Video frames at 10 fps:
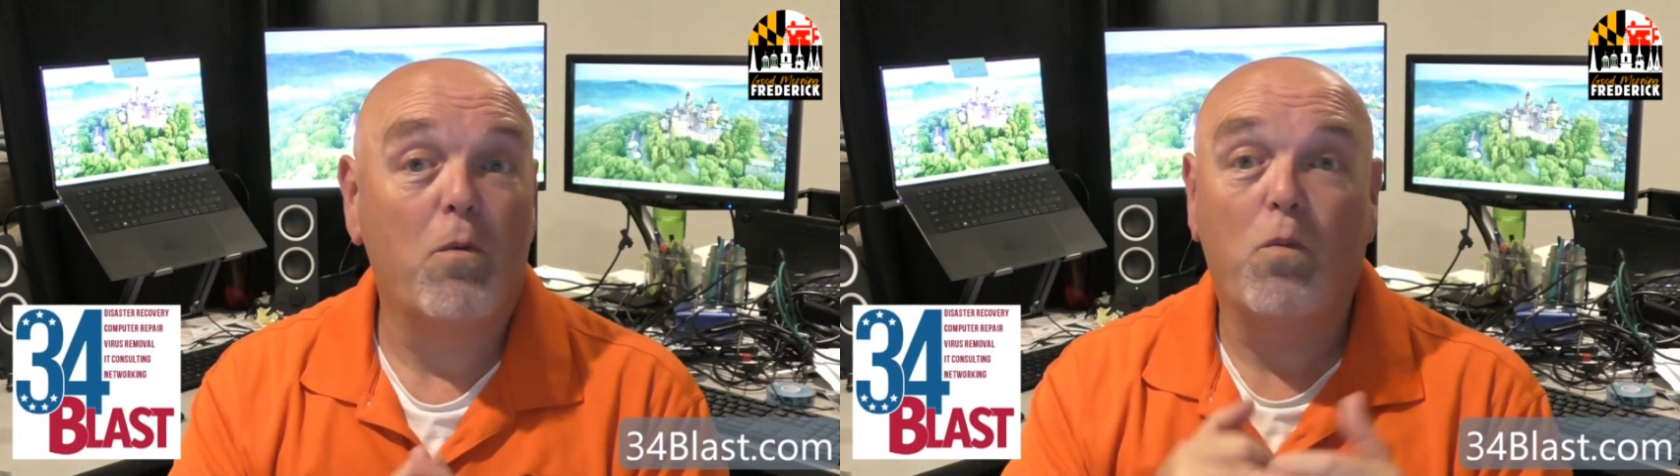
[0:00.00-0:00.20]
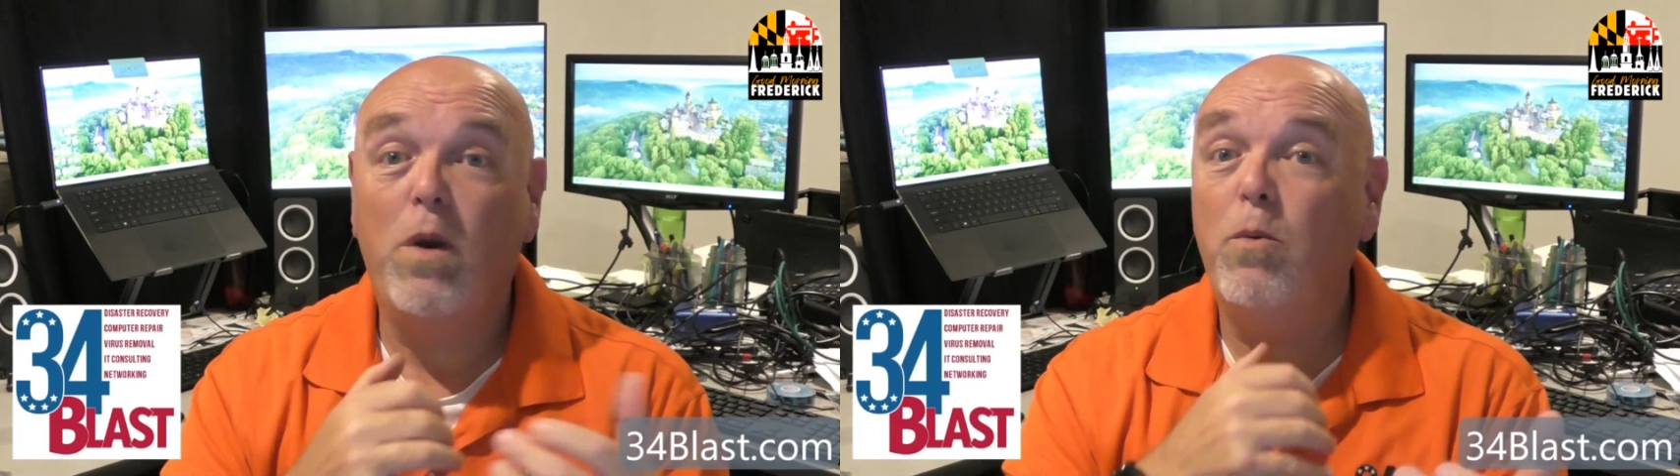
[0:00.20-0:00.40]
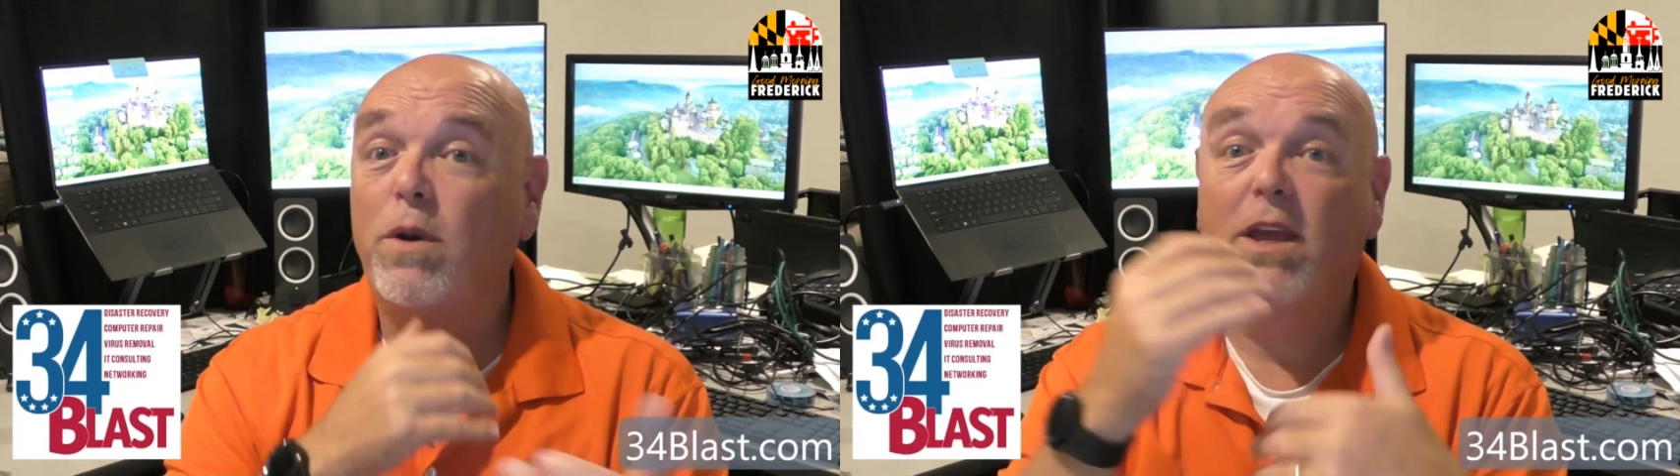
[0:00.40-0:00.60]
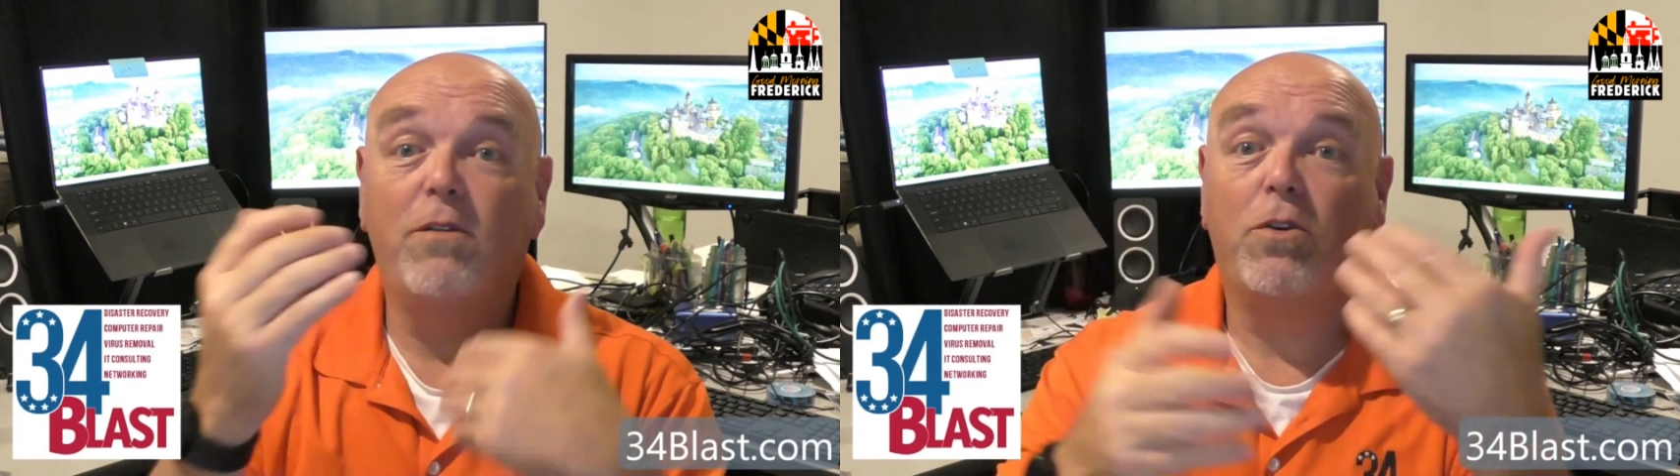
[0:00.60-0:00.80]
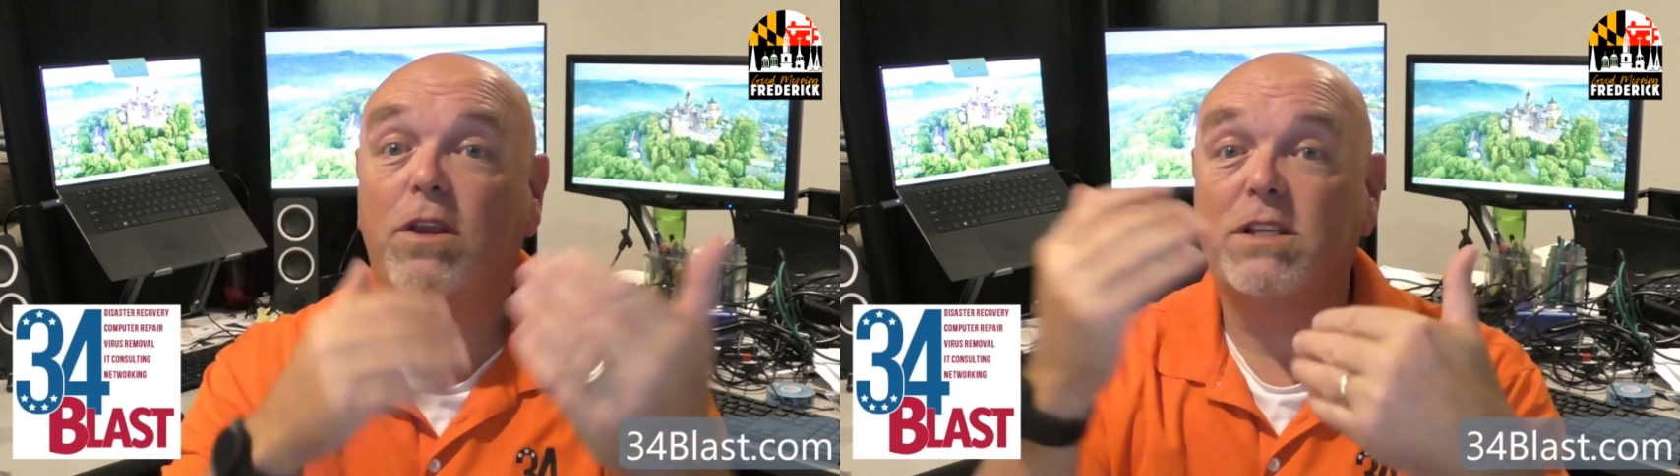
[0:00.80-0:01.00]
we want to give
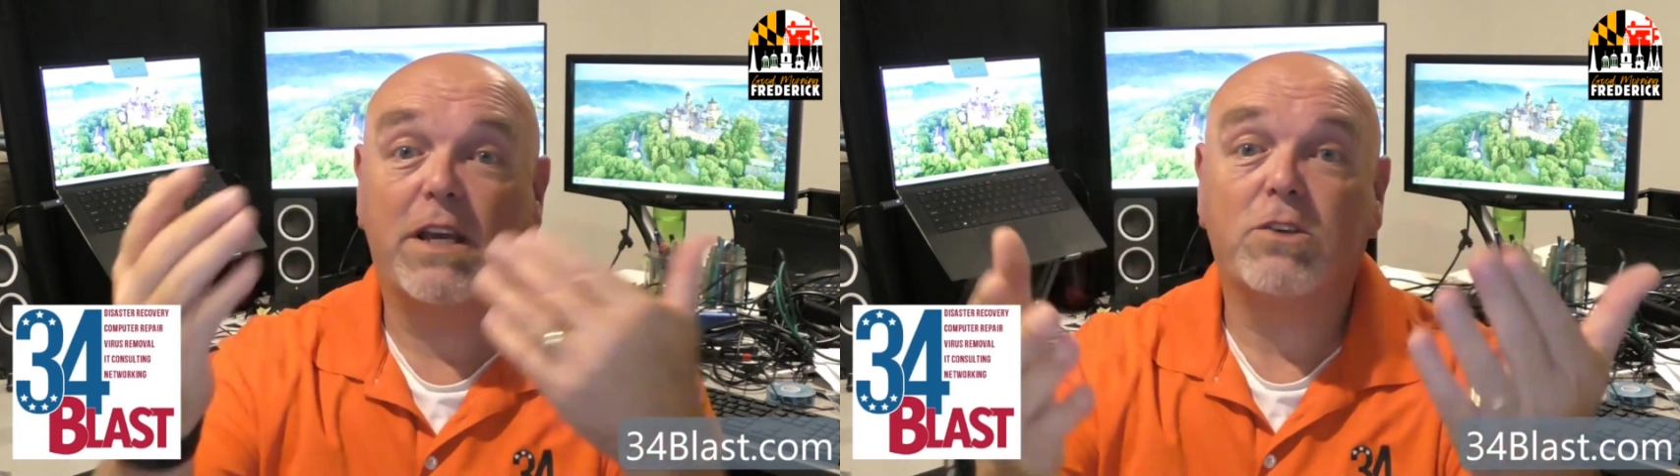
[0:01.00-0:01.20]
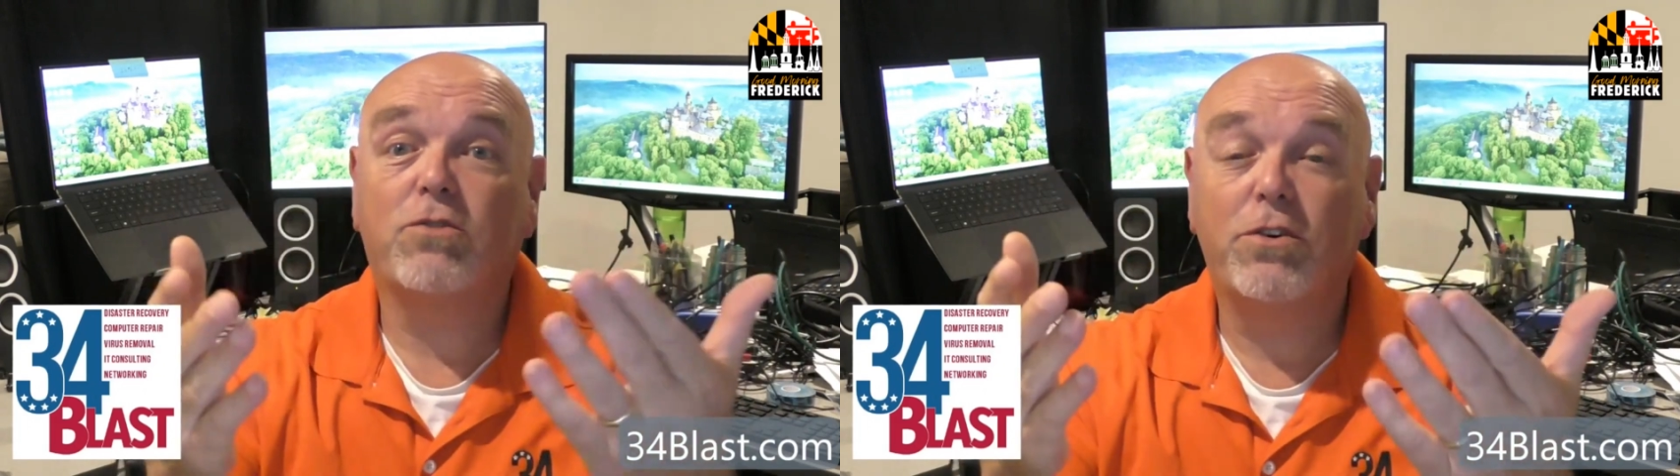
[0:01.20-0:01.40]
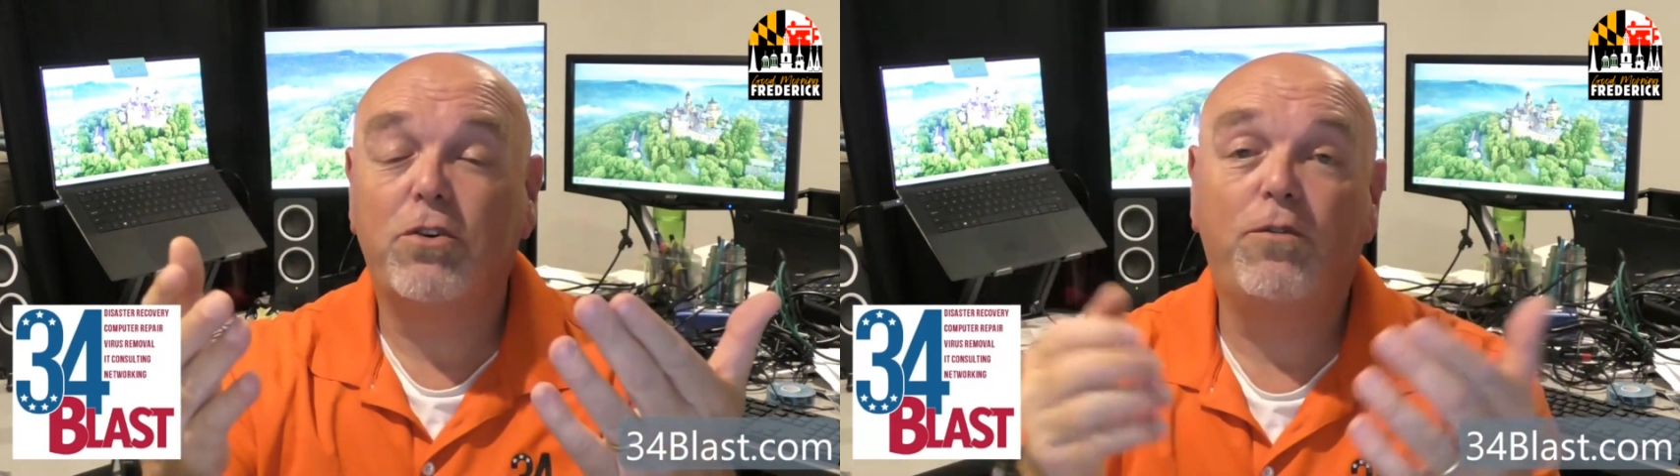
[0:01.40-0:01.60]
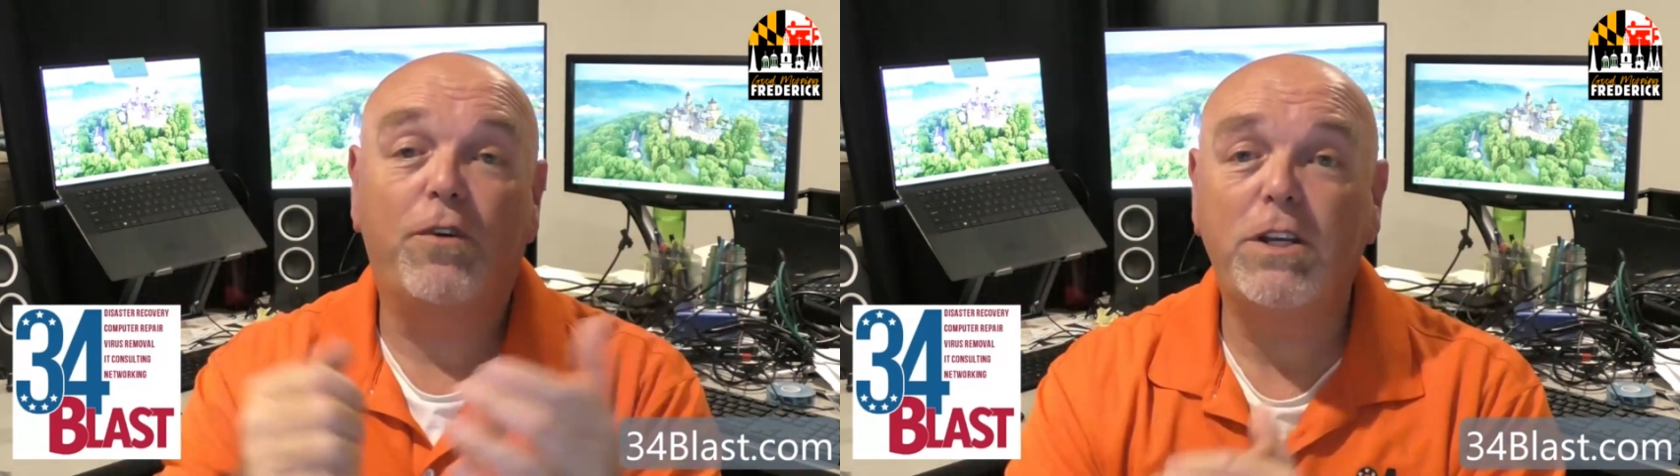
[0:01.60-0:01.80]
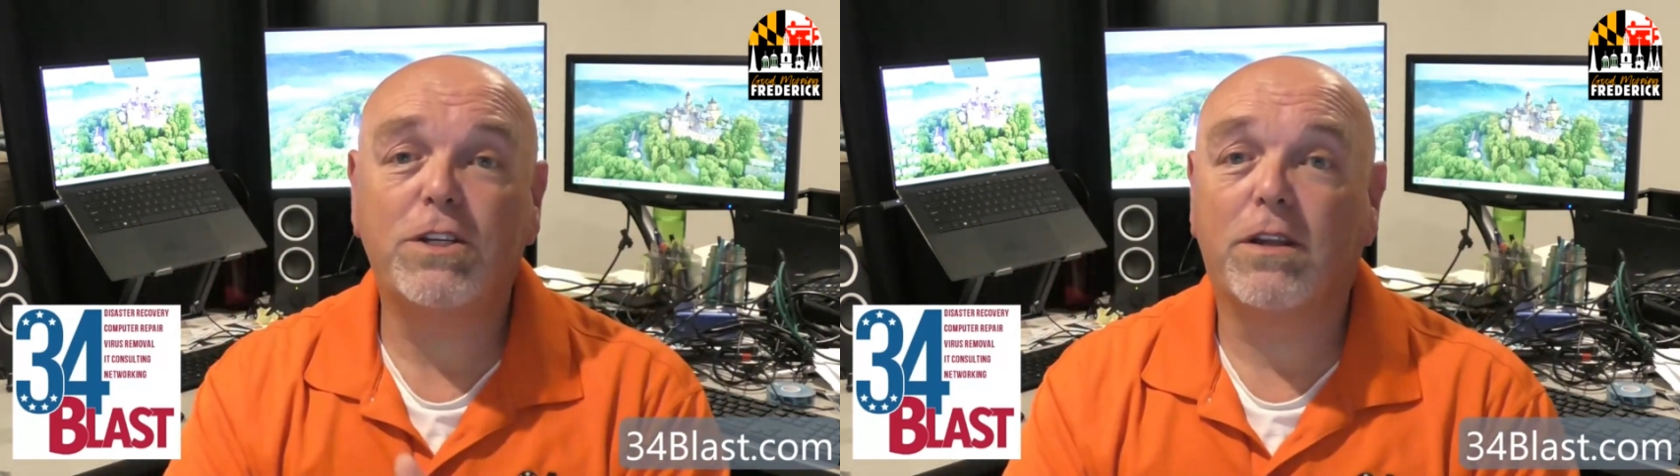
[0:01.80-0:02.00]
you this extra new feature